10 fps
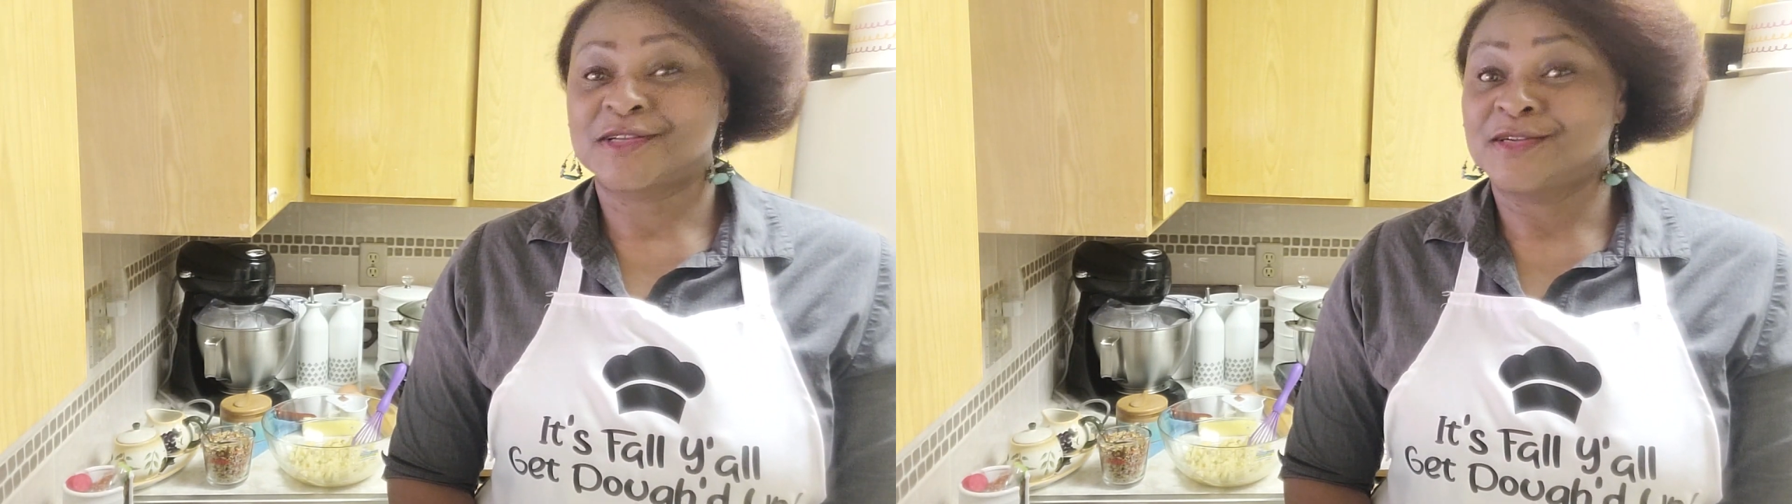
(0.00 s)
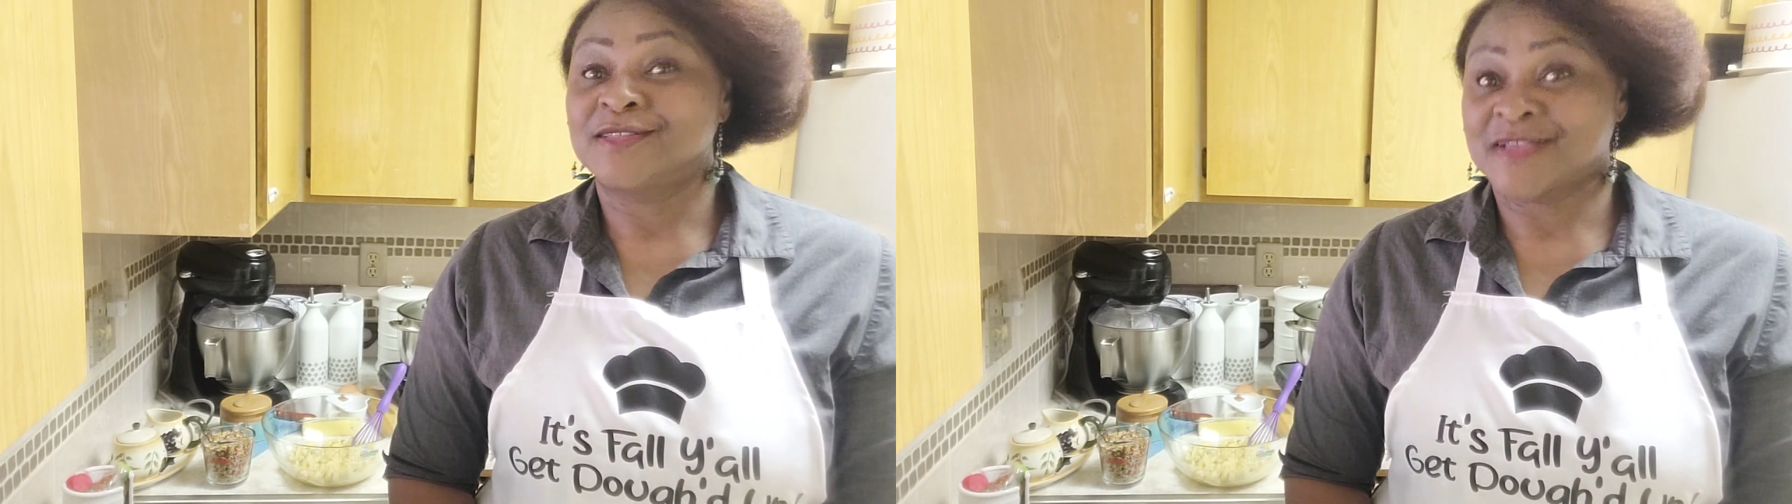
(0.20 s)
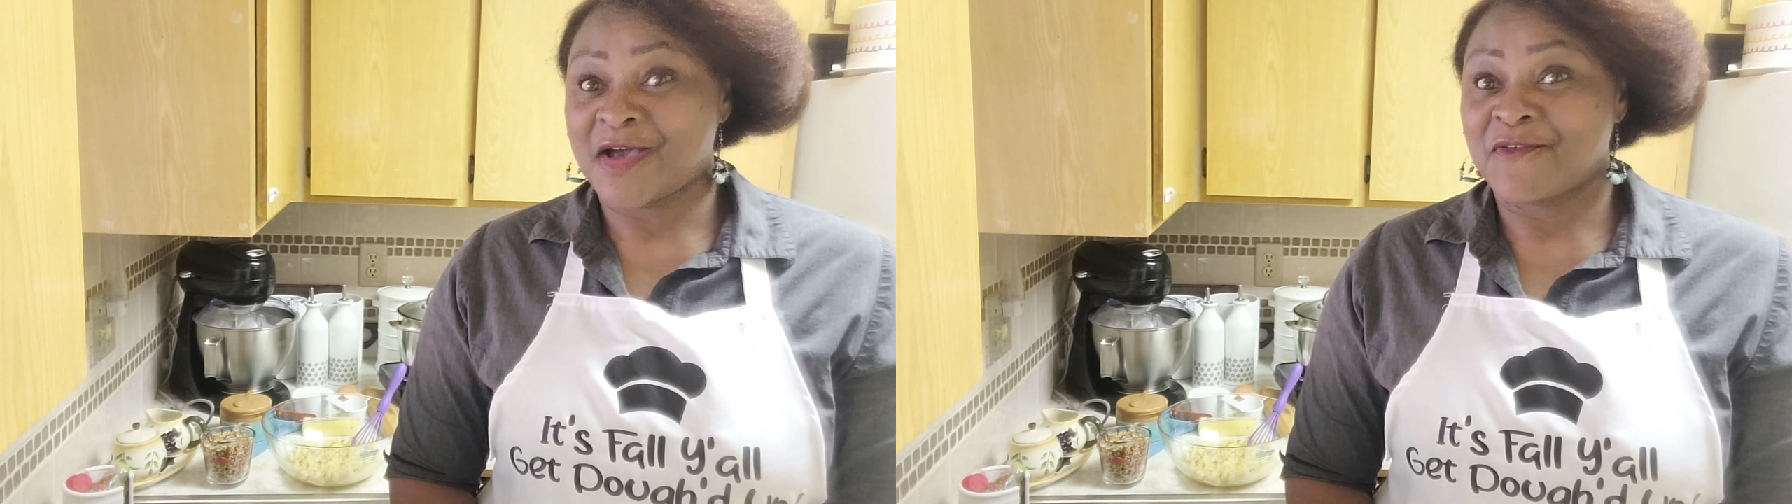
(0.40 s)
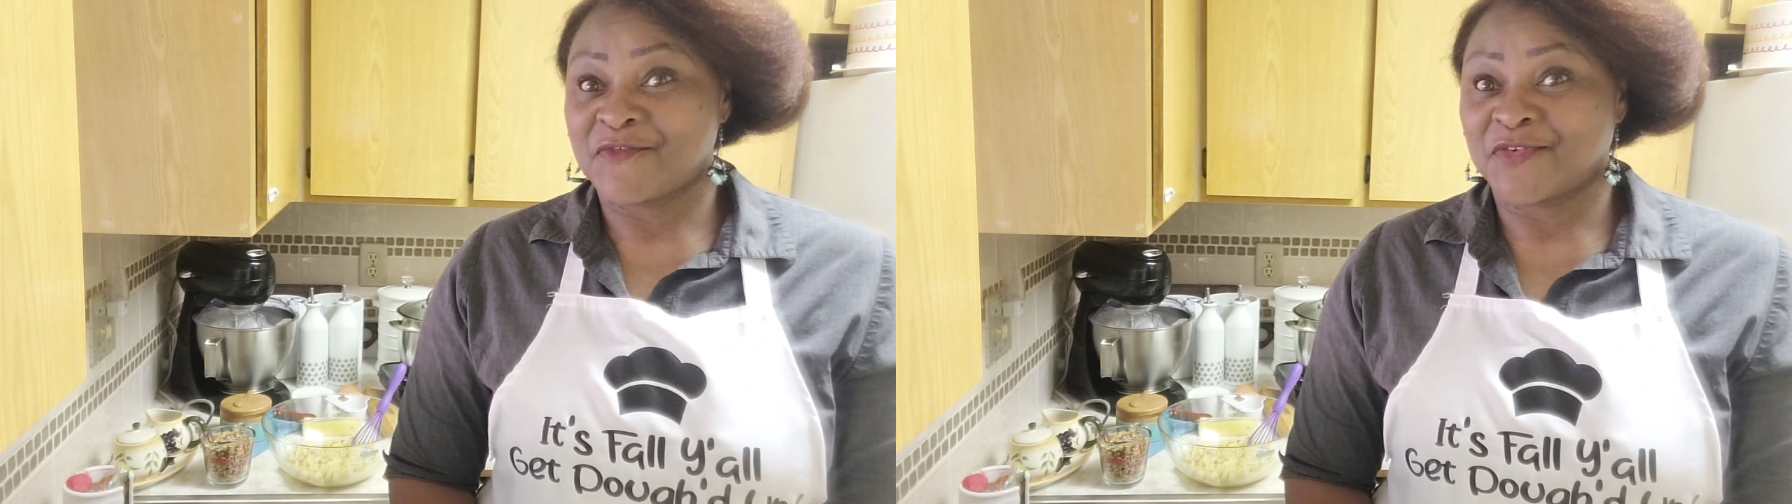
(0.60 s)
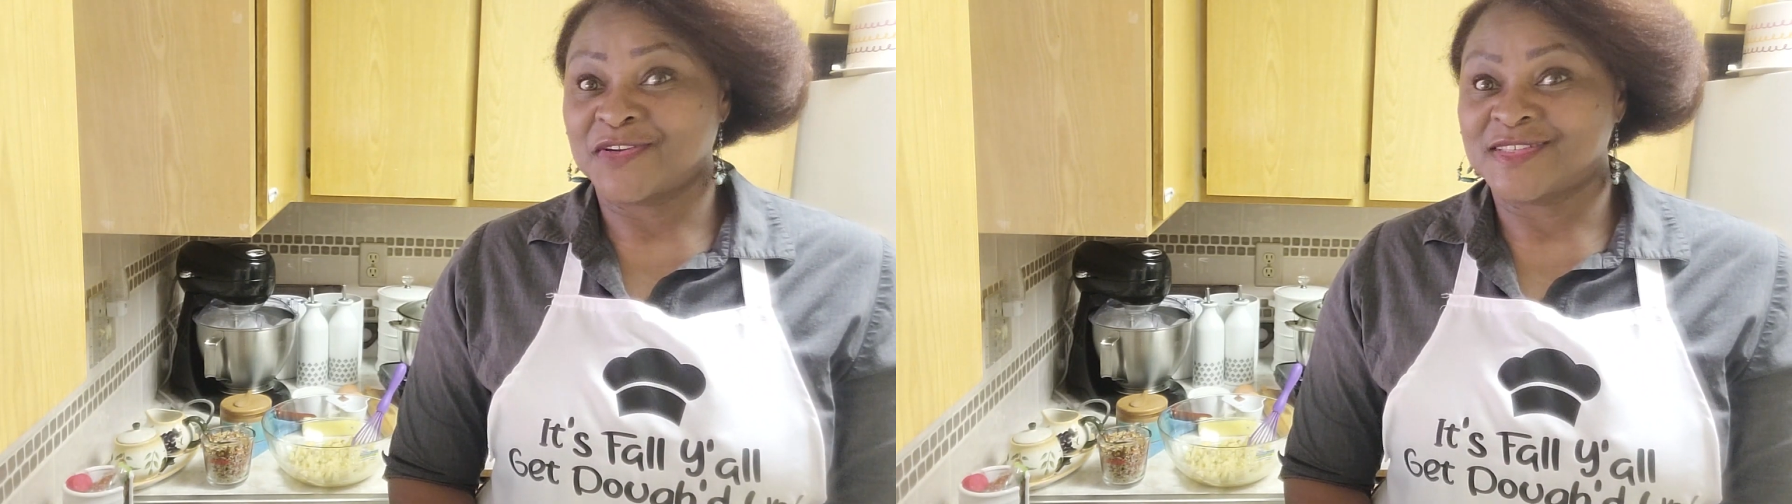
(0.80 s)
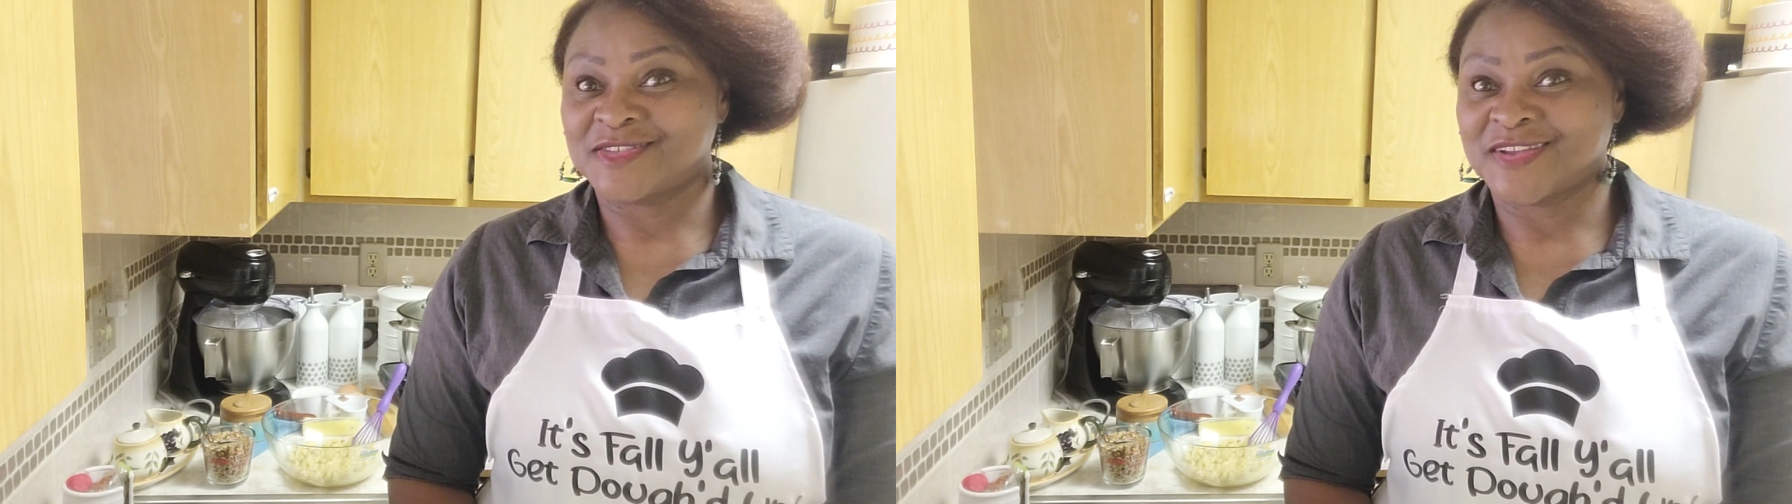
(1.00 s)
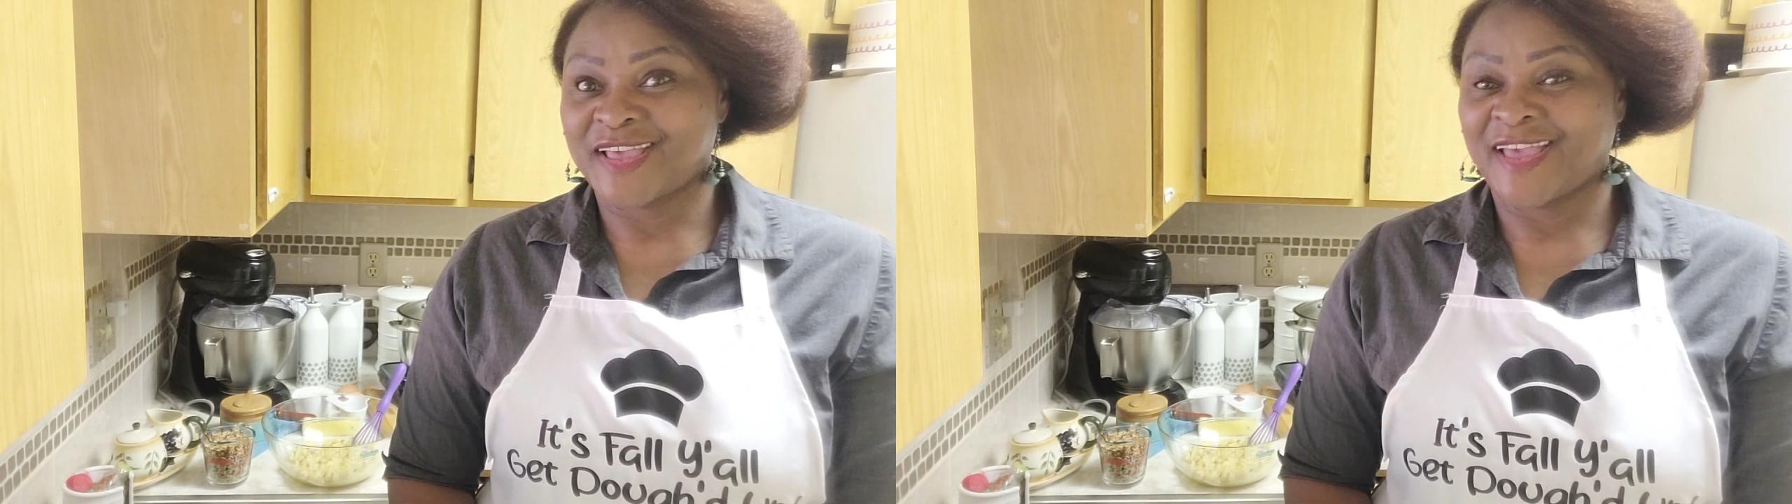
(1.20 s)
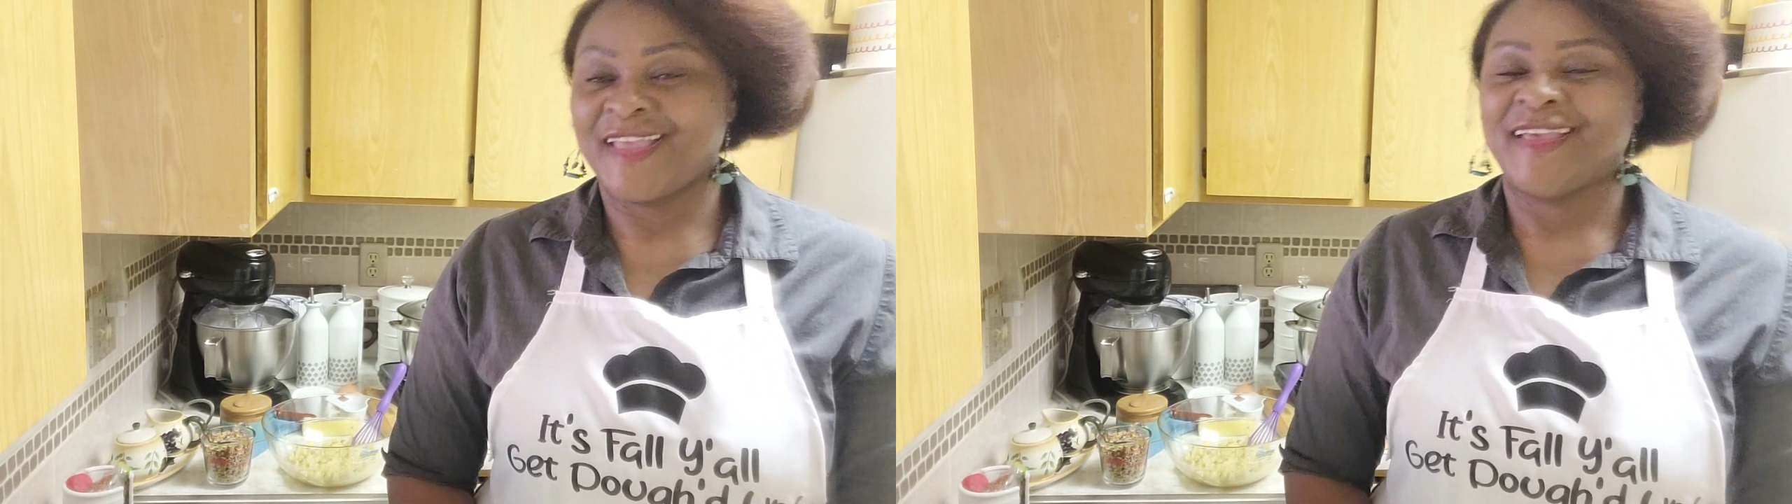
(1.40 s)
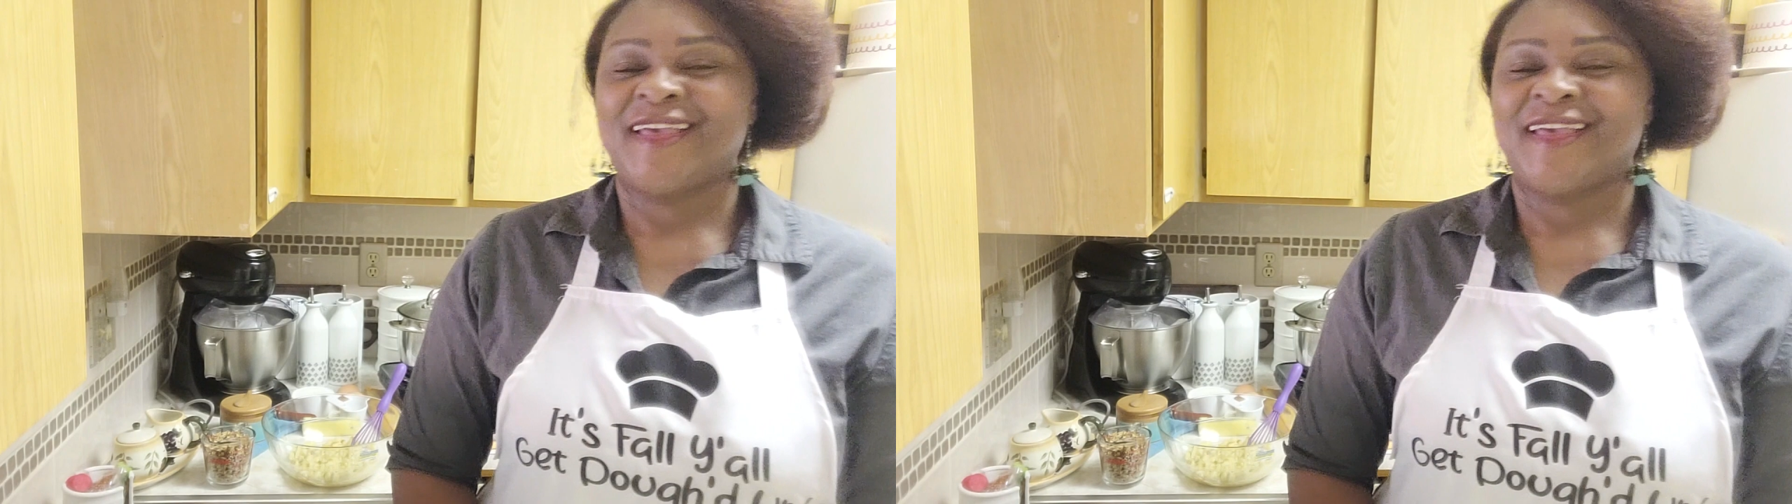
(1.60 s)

turns out for us, okay?